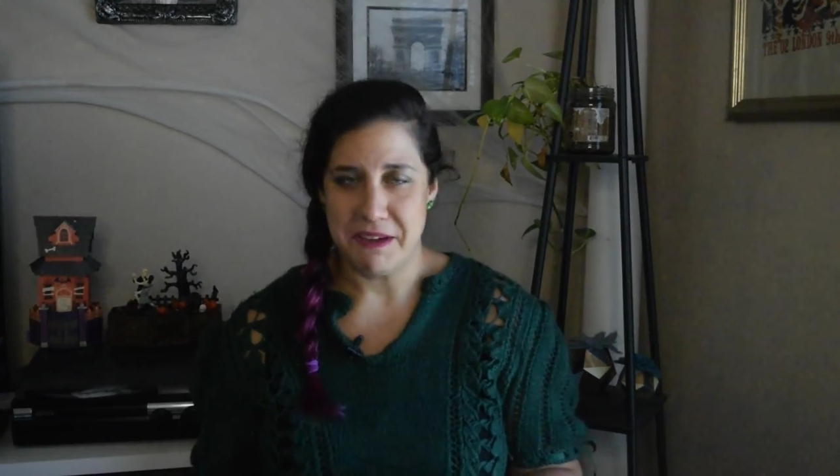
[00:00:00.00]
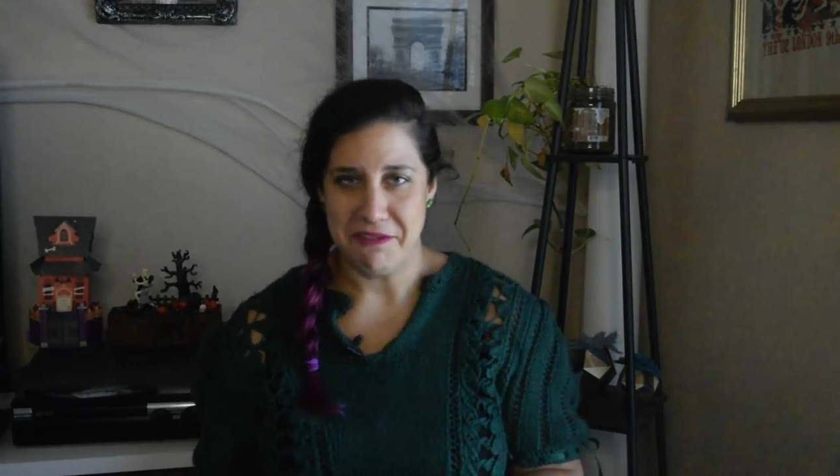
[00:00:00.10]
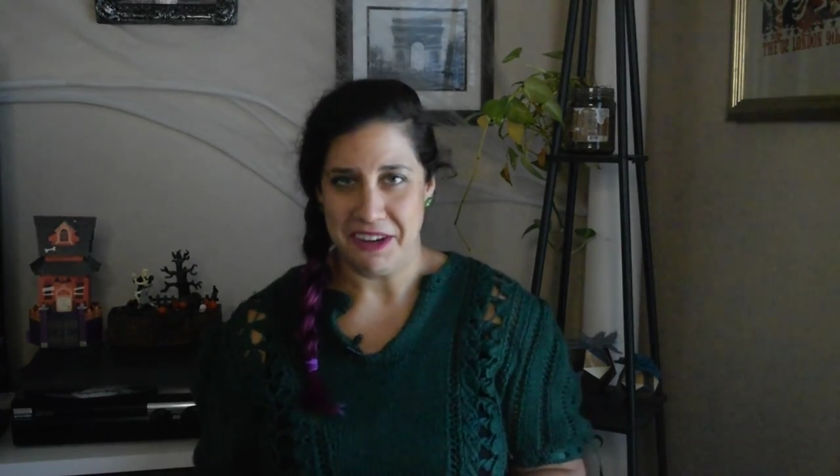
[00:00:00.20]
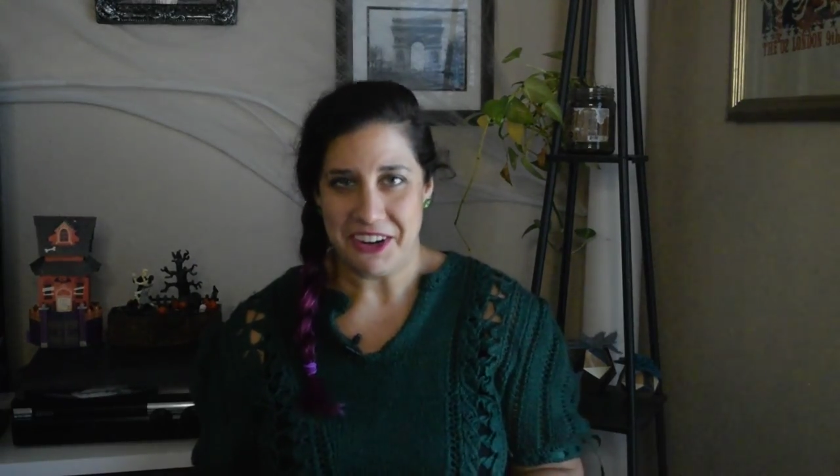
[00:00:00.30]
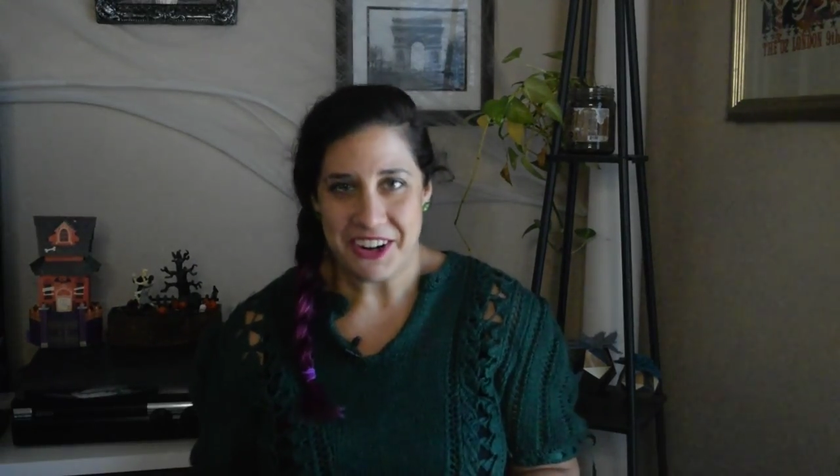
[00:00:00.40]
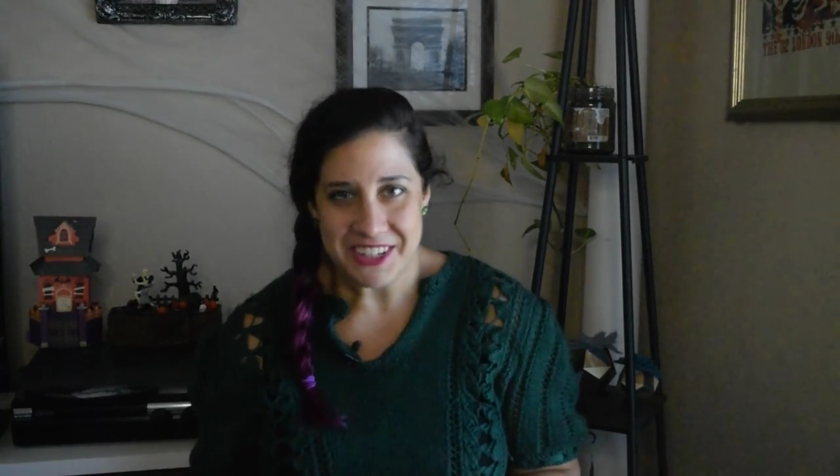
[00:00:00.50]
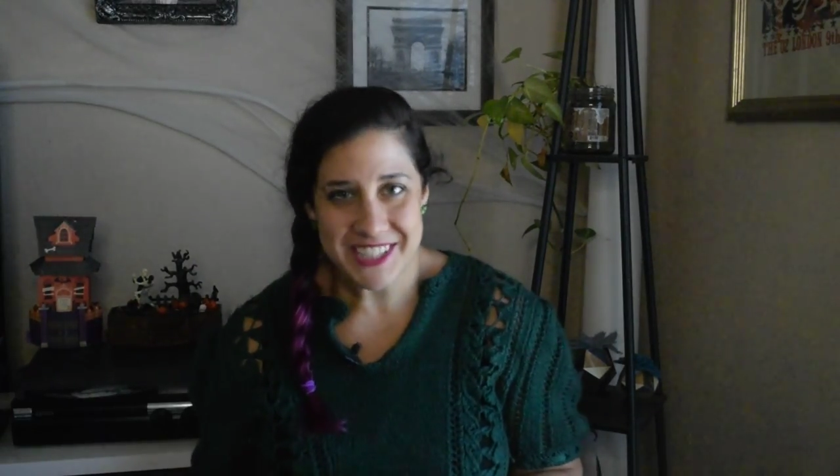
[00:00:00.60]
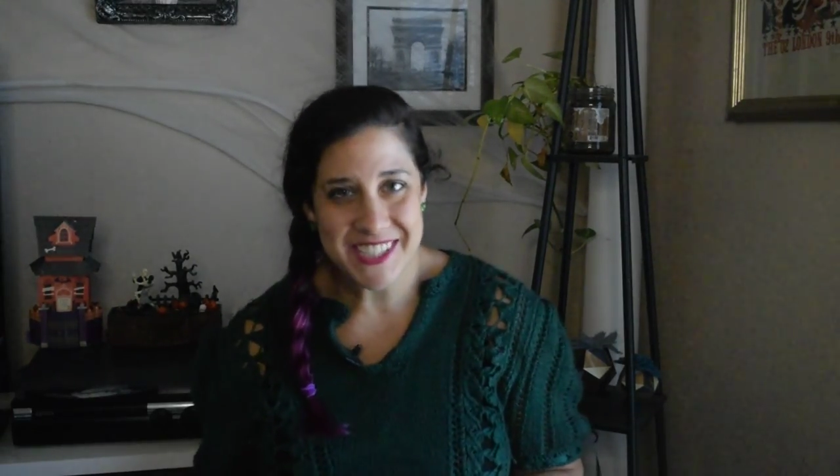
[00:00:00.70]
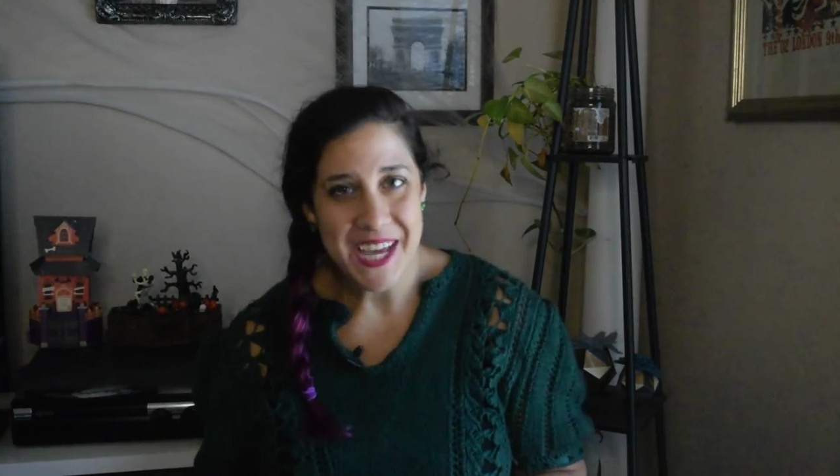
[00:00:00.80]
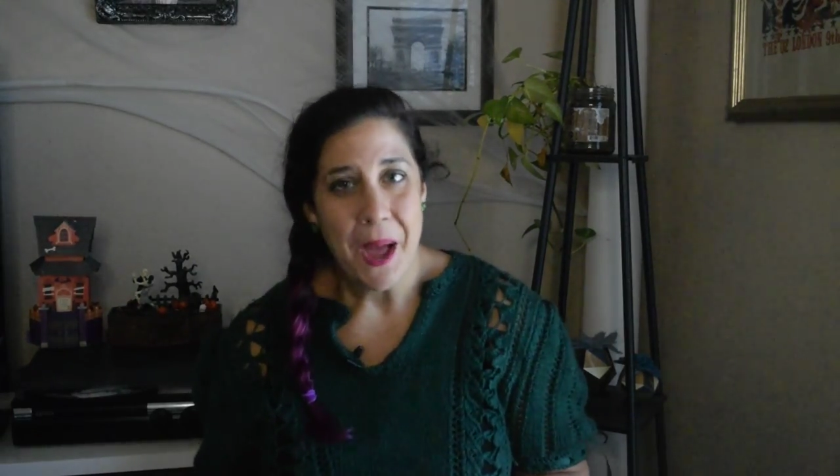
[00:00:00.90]

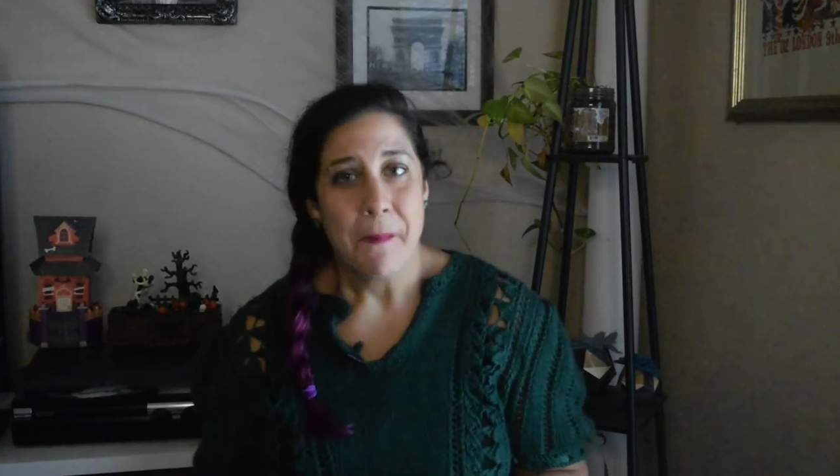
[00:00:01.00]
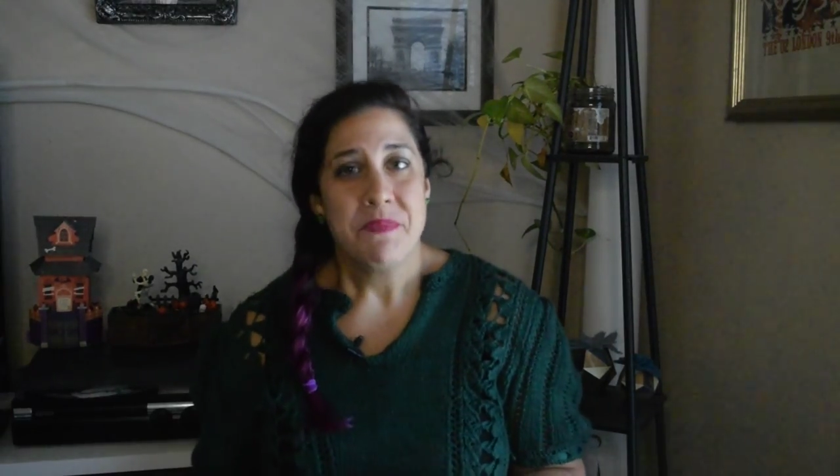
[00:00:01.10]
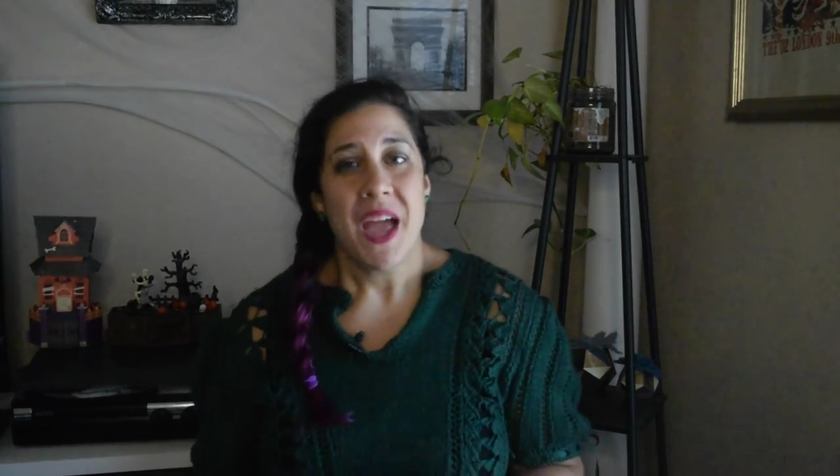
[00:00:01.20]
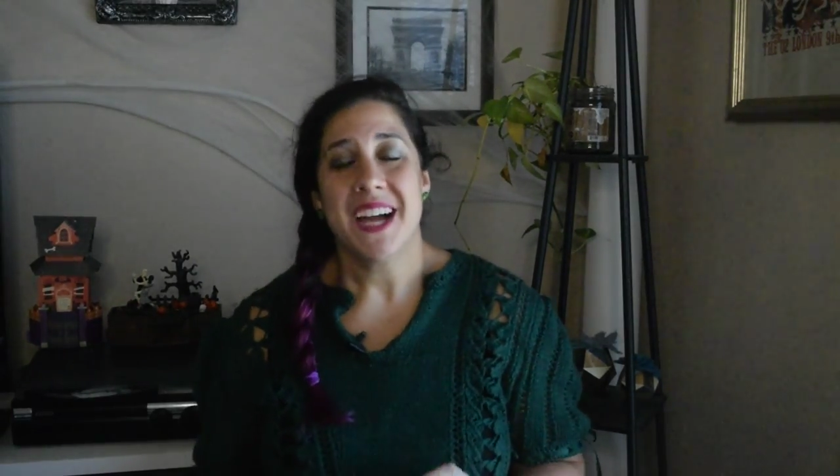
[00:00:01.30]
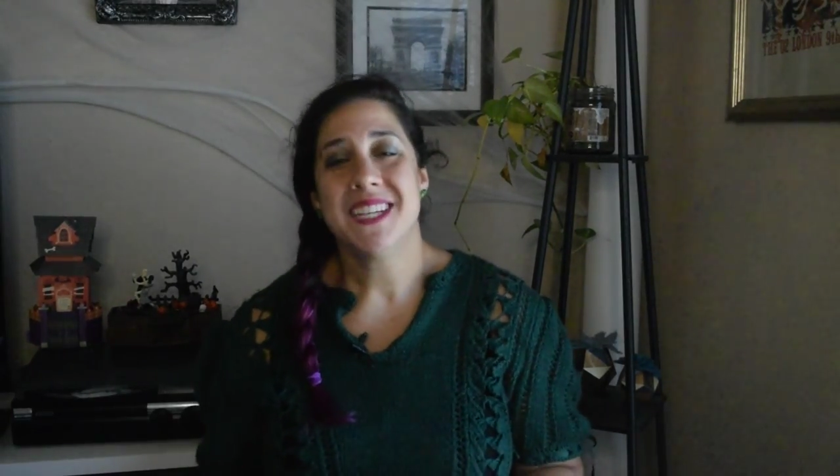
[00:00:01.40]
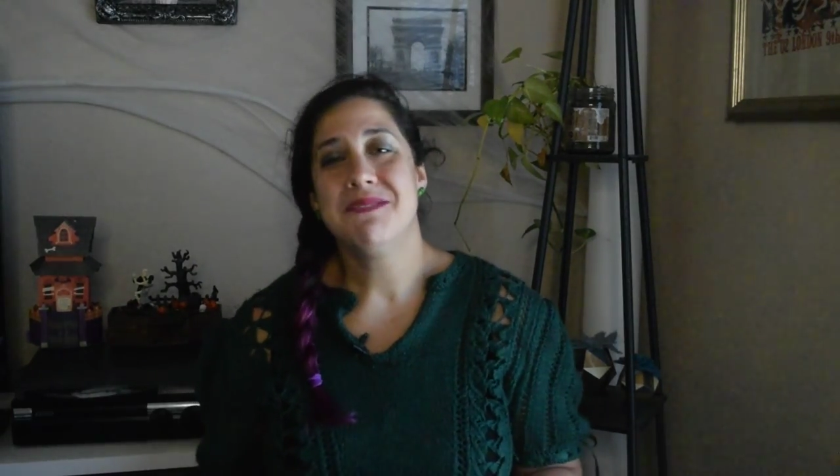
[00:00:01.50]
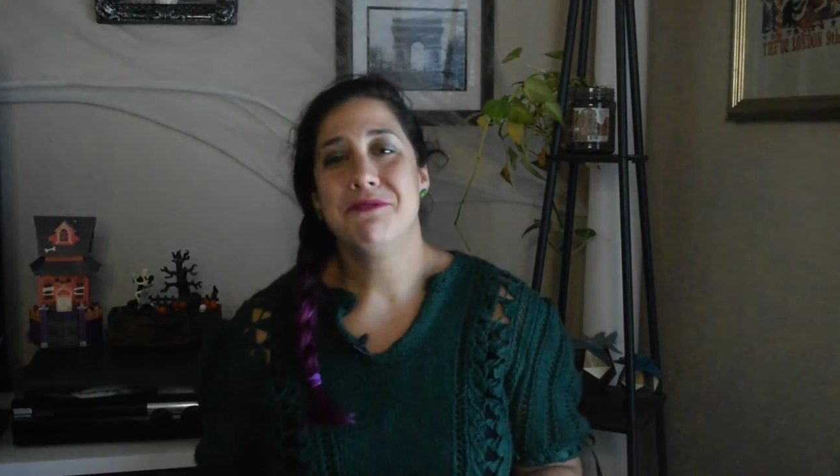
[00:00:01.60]
fingers. I didn't